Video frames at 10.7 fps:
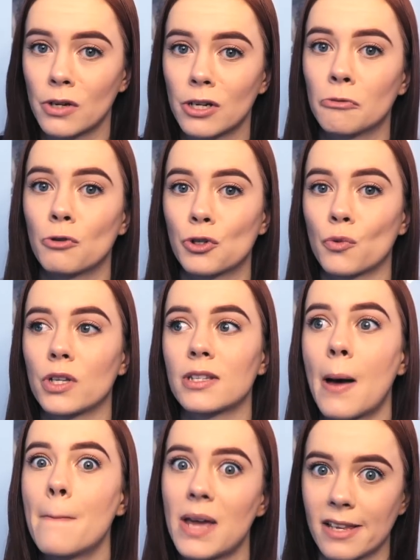Arena, which was
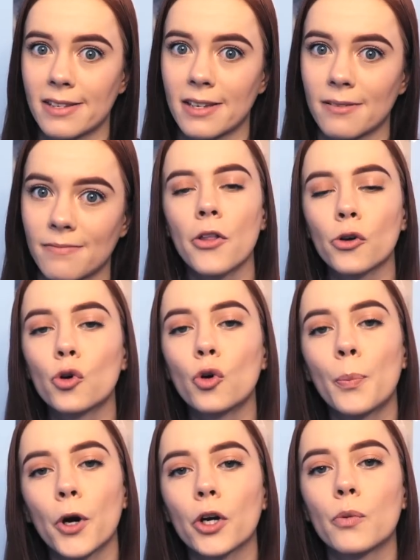amazing. Another cool
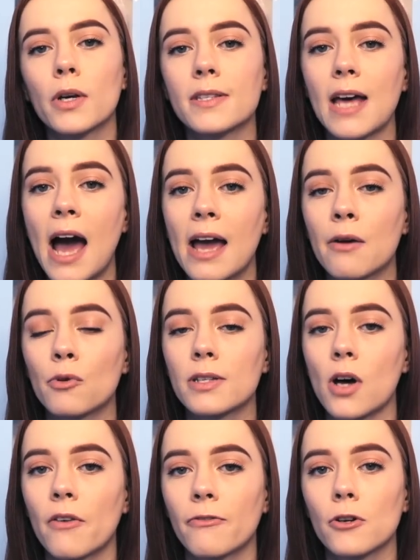perk was I was
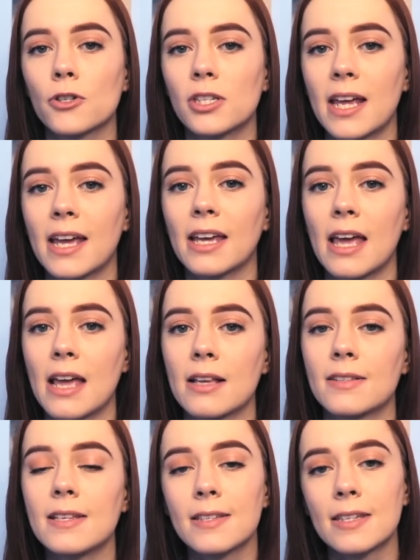offered to take a
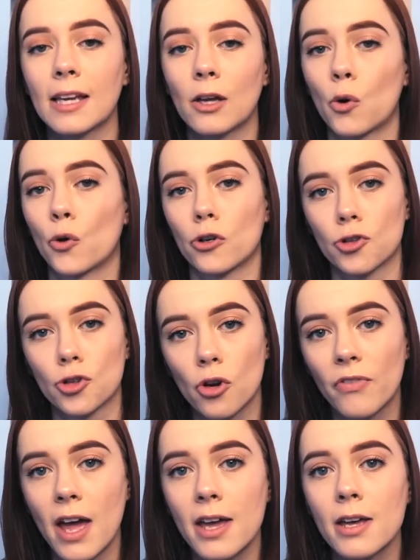season ticket holder
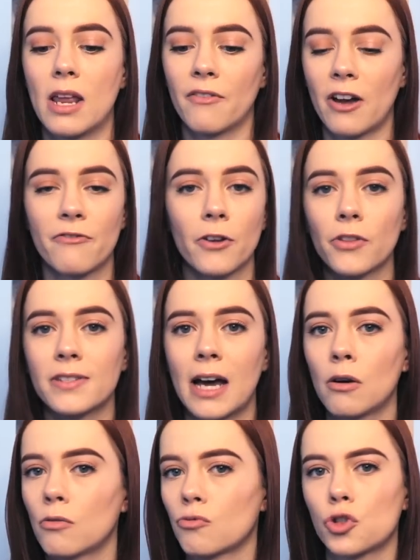survey. And if I filled this
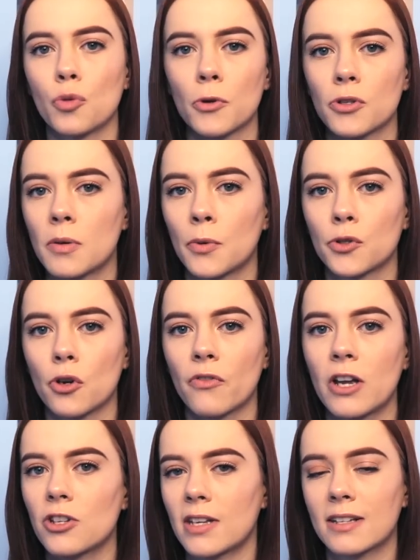out, super simple
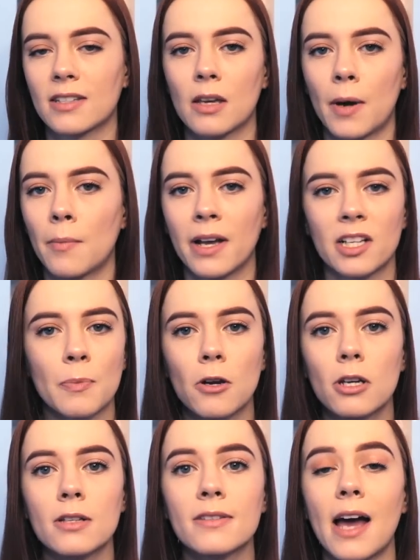survey, just asking about my
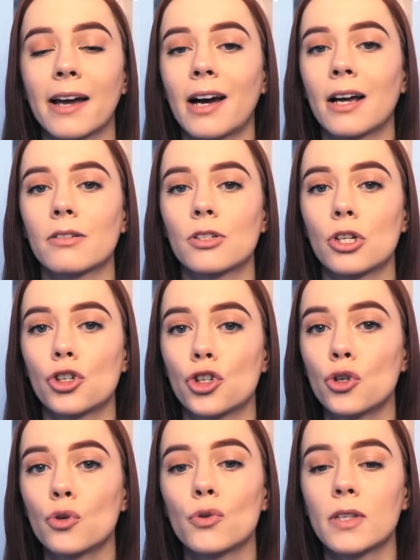experience, I got to
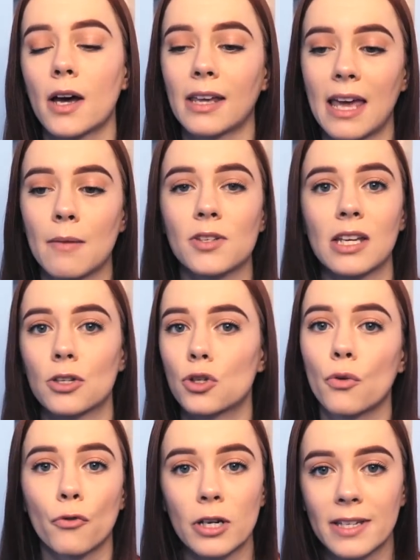choose a game to get
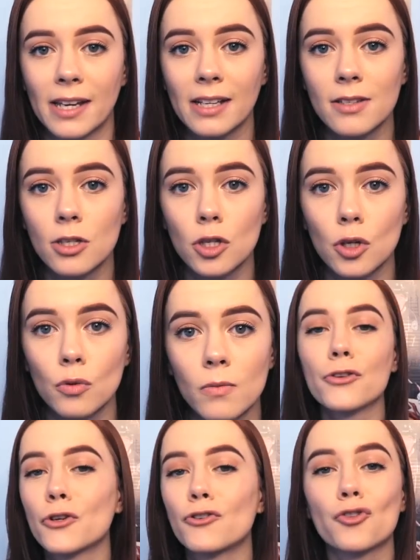2 free tickets to.
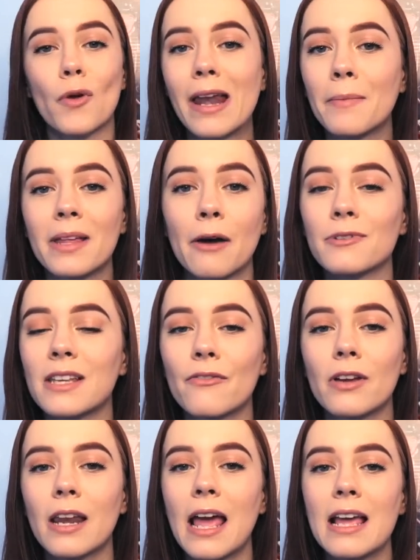Also, just randomly, I was
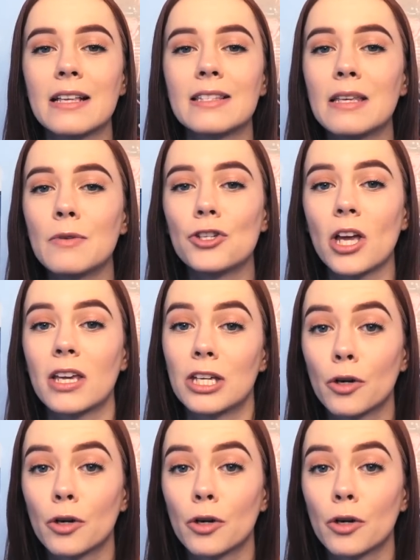given a CBJ